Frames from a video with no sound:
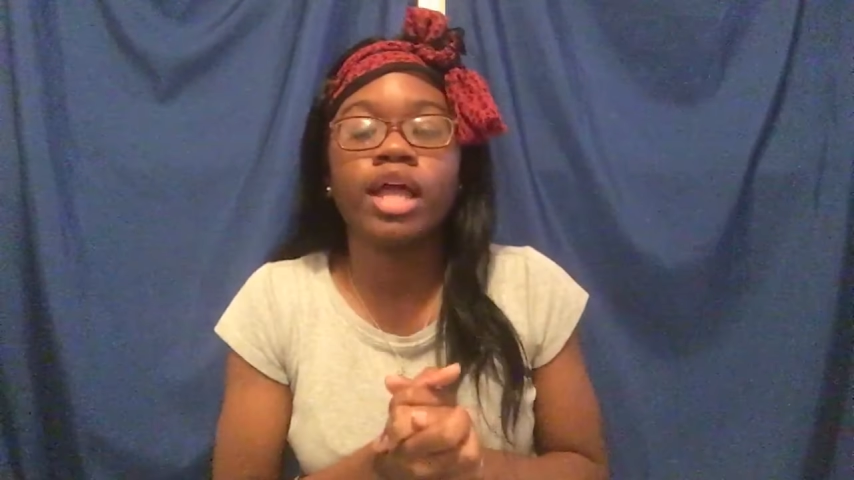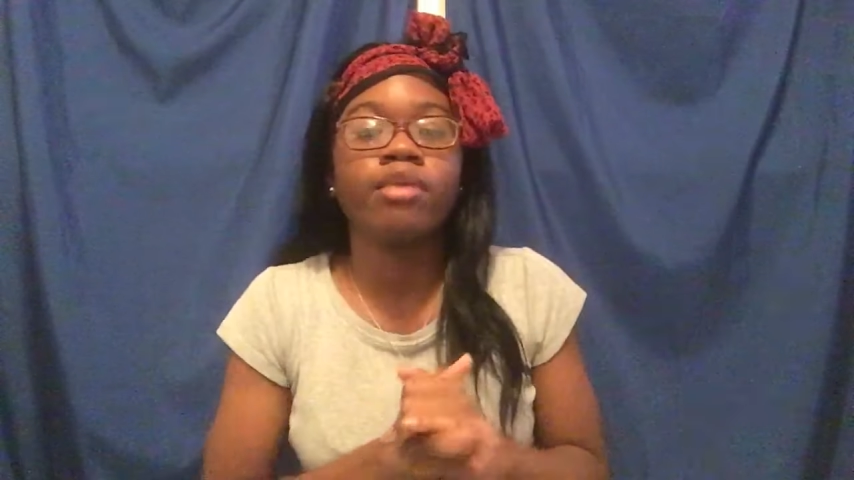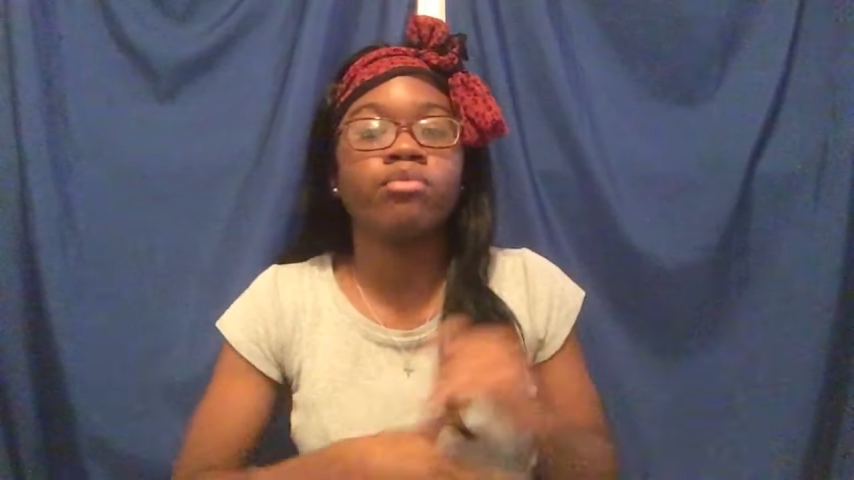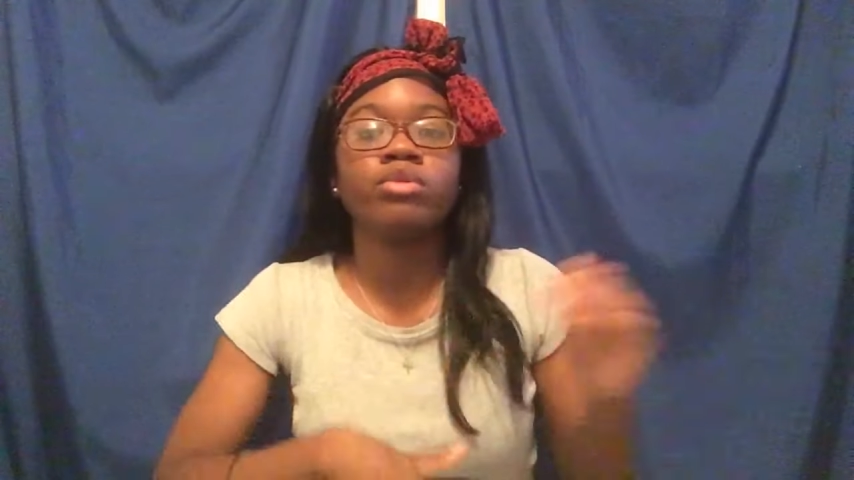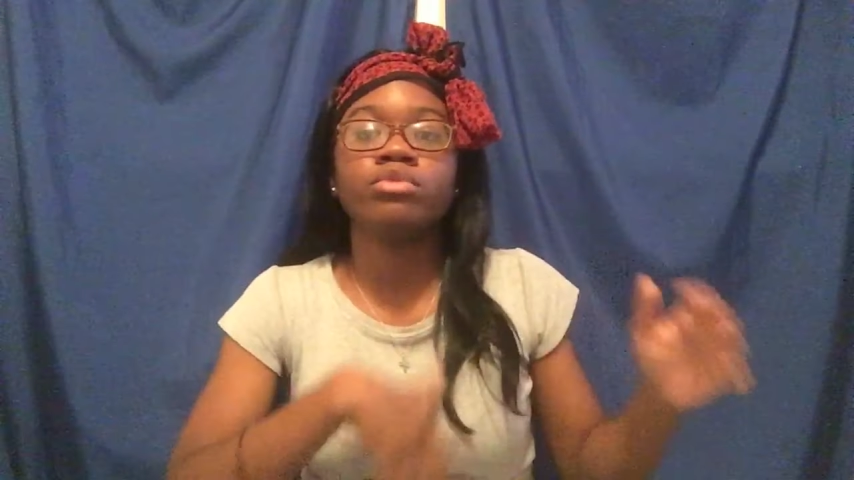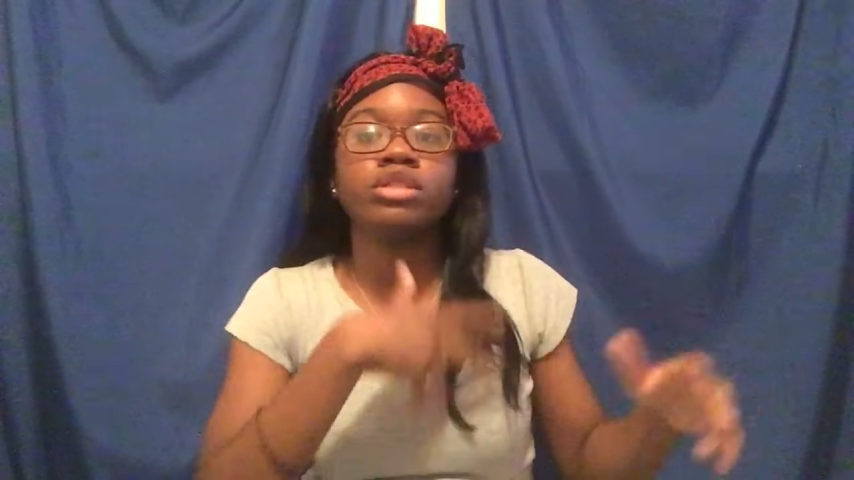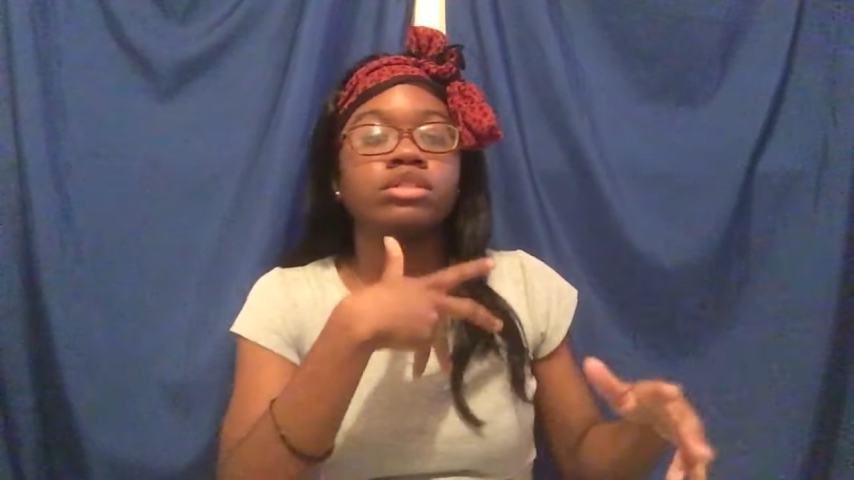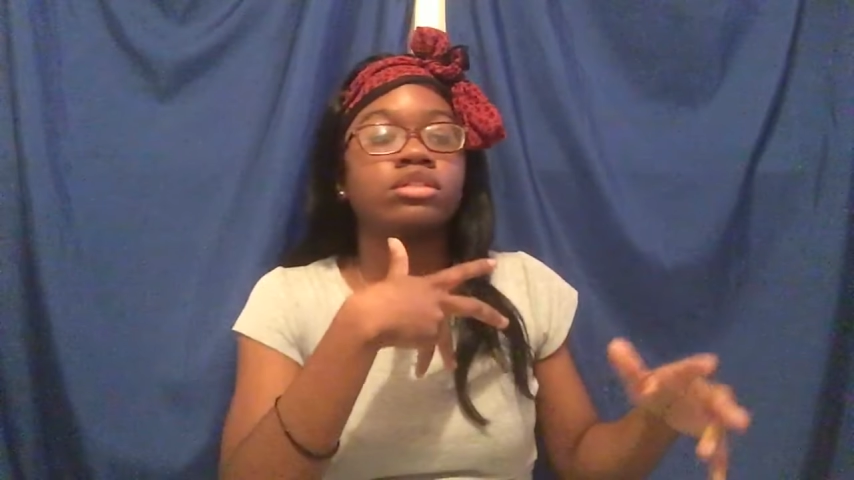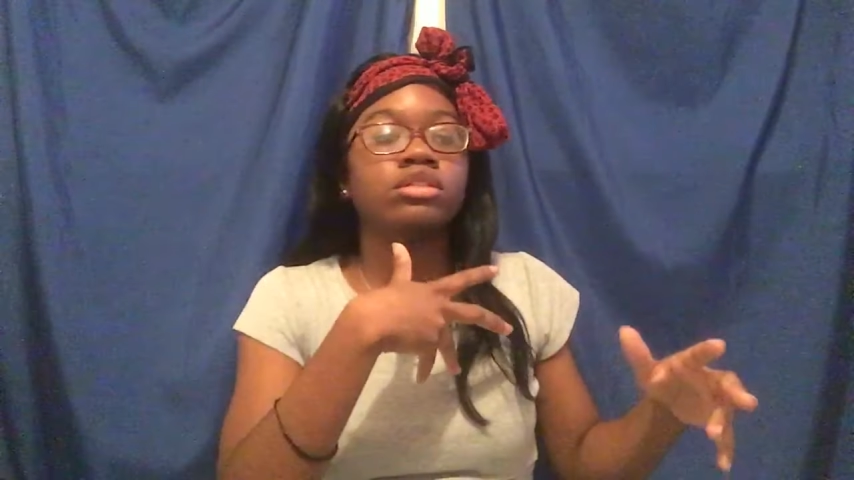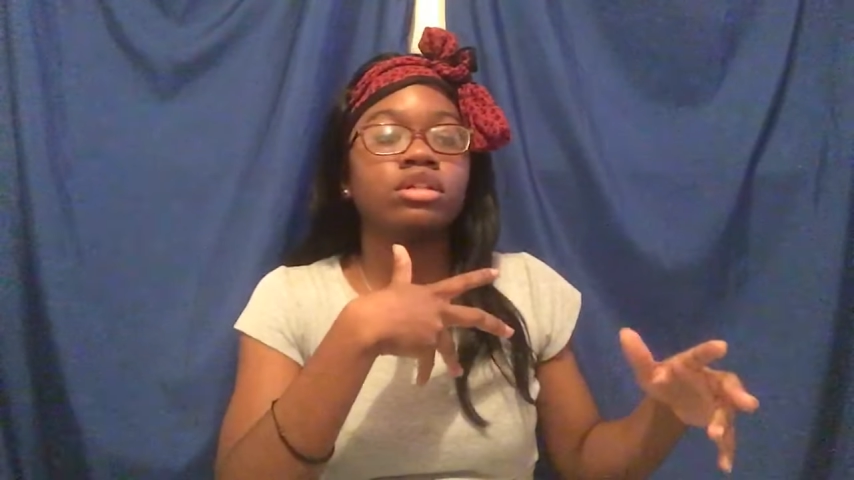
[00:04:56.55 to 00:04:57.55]
like, we
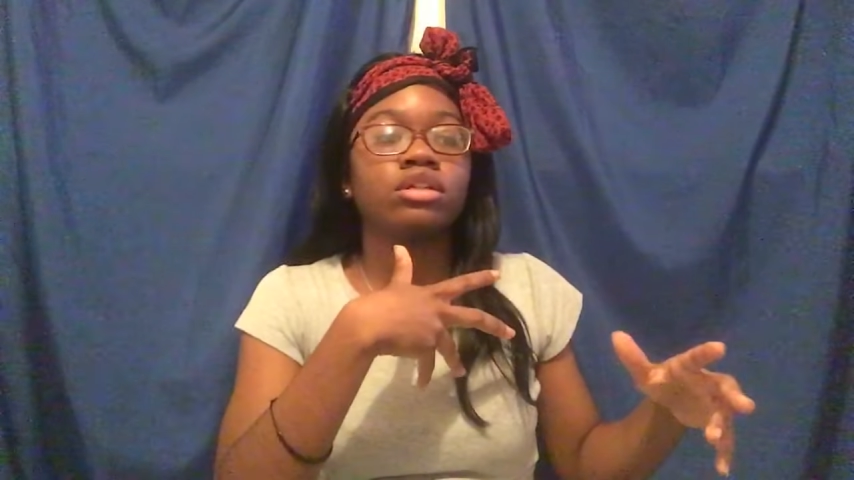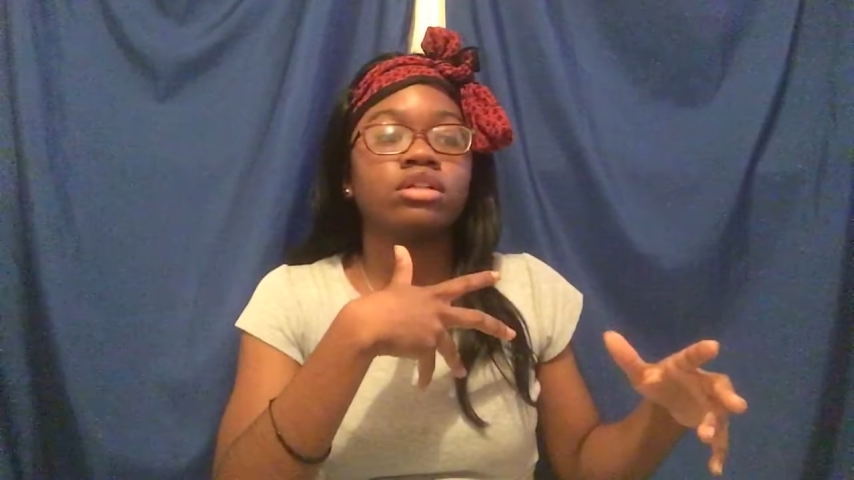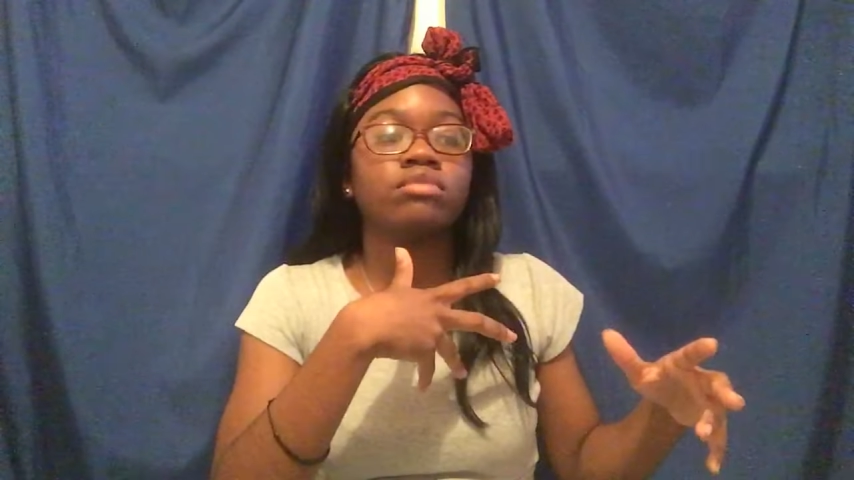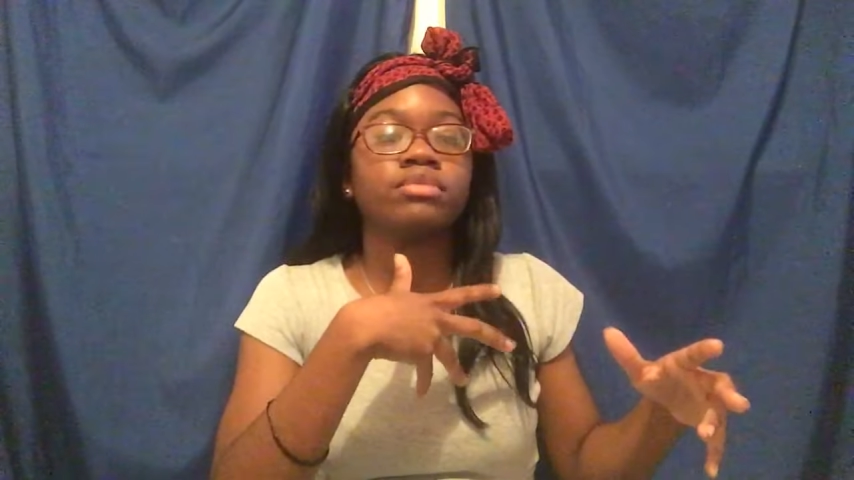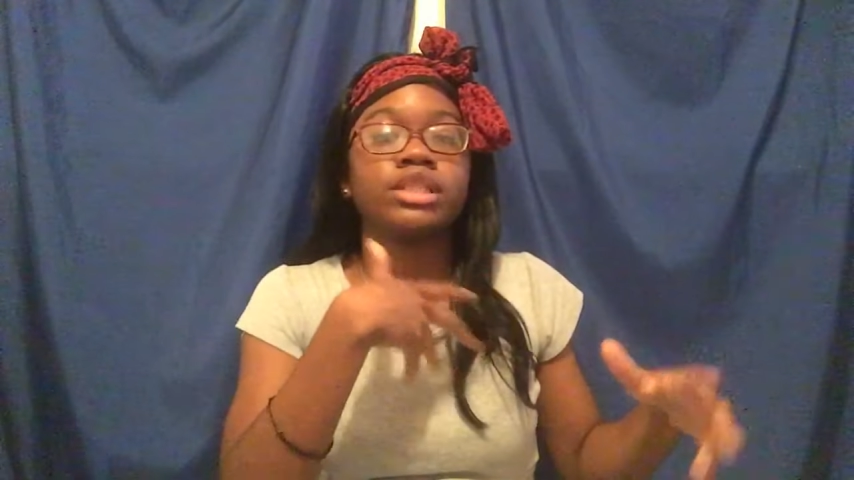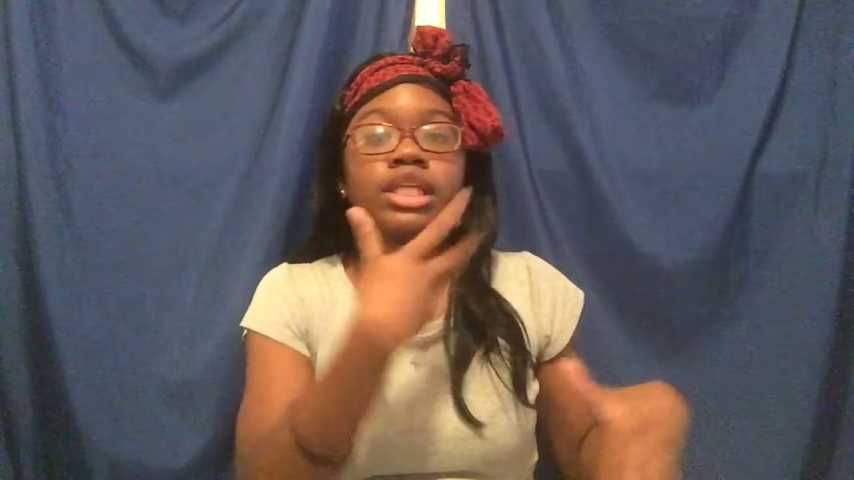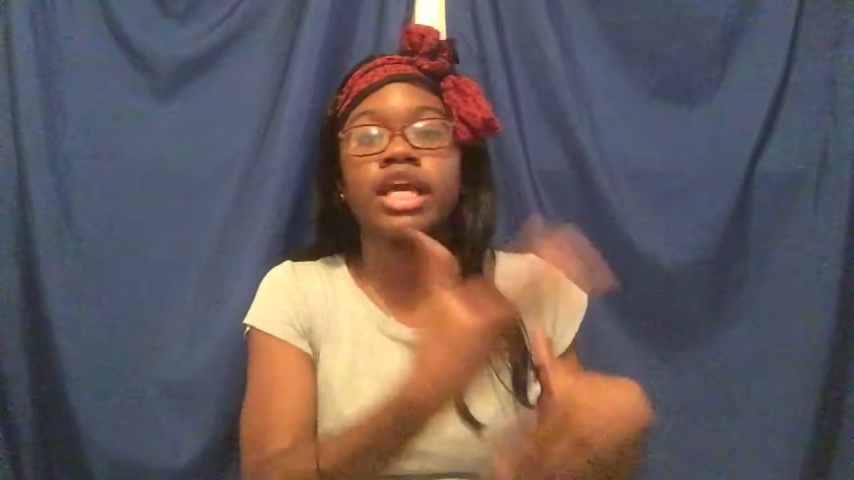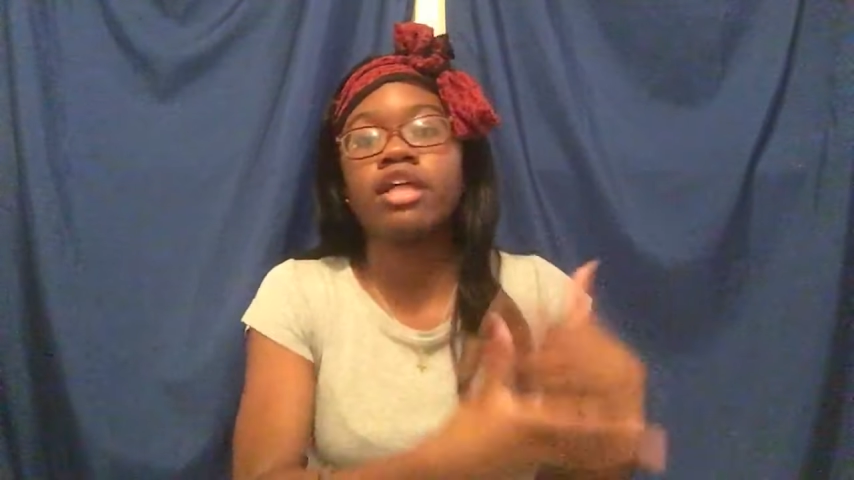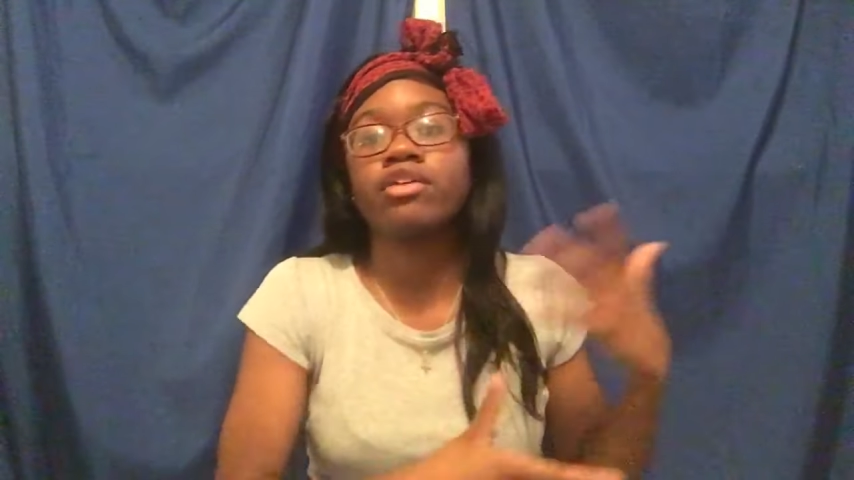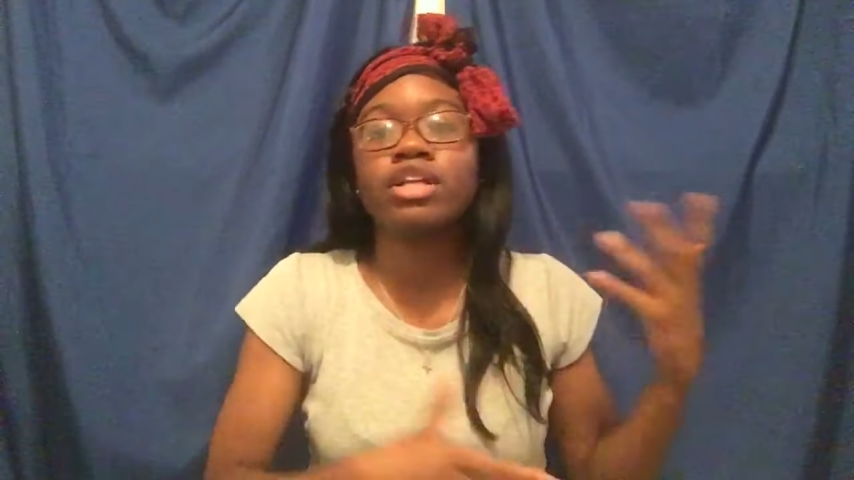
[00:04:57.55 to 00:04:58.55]
was together.